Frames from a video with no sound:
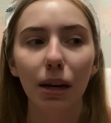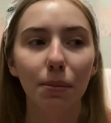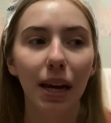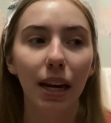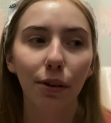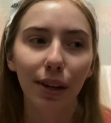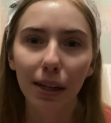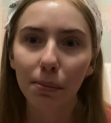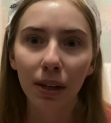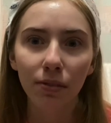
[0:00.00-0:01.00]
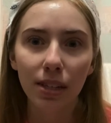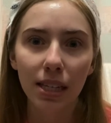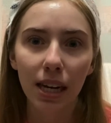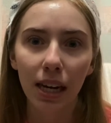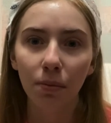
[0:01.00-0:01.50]
And I recommend
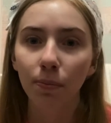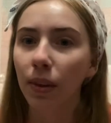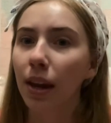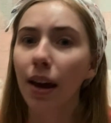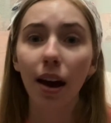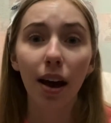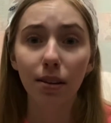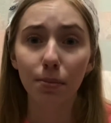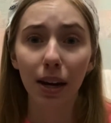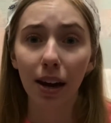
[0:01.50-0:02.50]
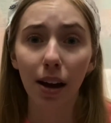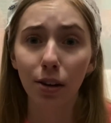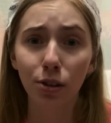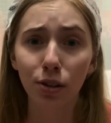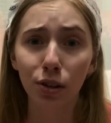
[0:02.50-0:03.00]
visiting as many
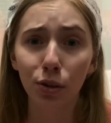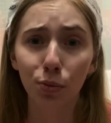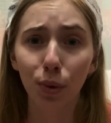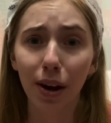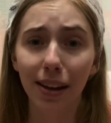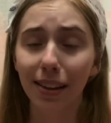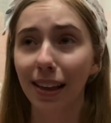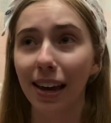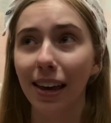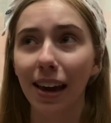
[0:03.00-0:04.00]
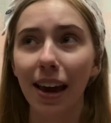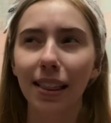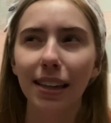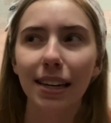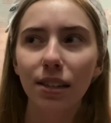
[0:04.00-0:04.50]
colleges as you want, like at
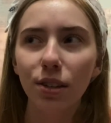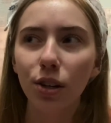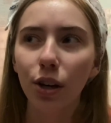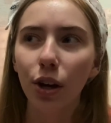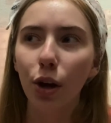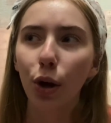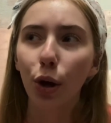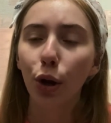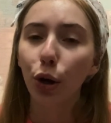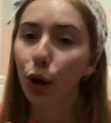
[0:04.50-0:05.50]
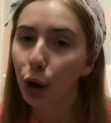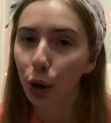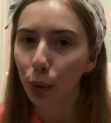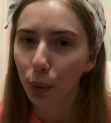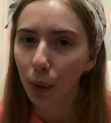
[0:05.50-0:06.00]
least
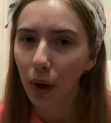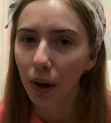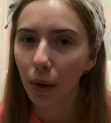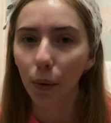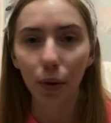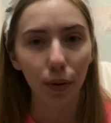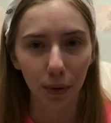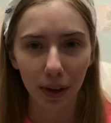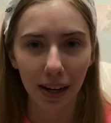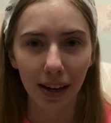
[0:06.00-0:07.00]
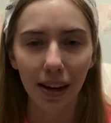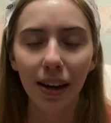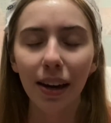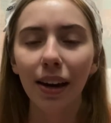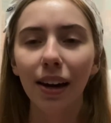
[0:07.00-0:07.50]
2 or 3.
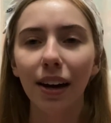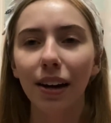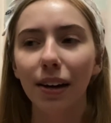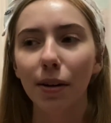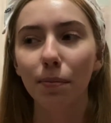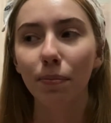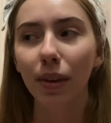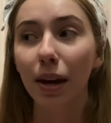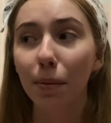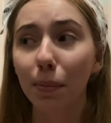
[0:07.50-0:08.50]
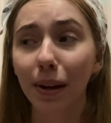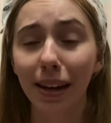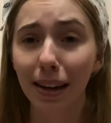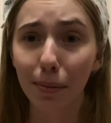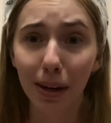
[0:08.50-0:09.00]
But
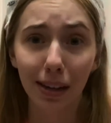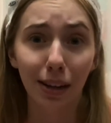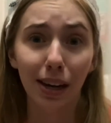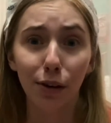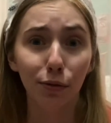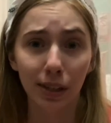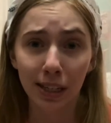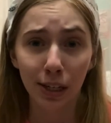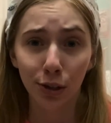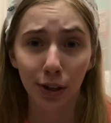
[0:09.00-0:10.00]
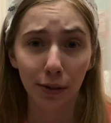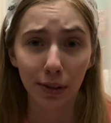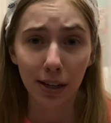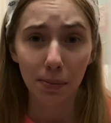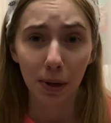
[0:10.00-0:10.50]
I mean, you get a free t-shirt every
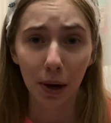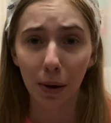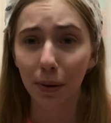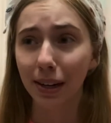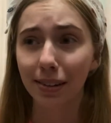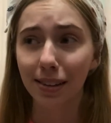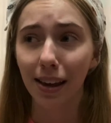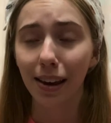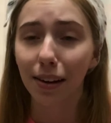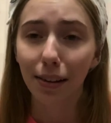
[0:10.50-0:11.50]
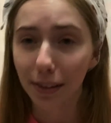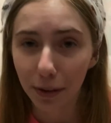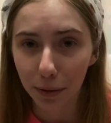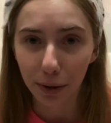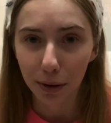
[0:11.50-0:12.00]
time you go, and it's like a little
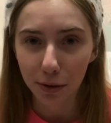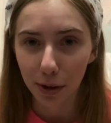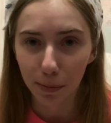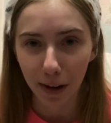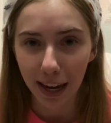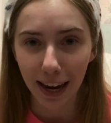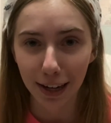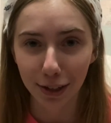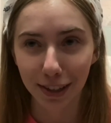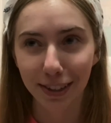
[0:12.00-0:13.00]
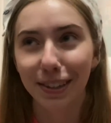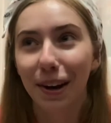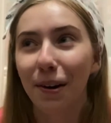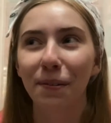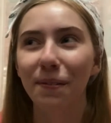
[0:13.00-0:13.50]
road trip vacation,
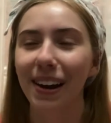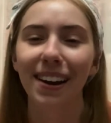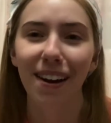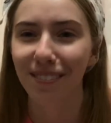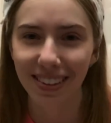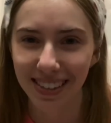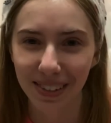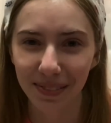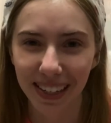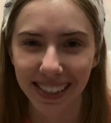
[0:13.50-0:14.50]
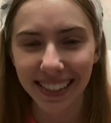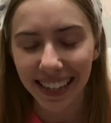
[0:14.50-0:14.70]
so why not visit a bunch?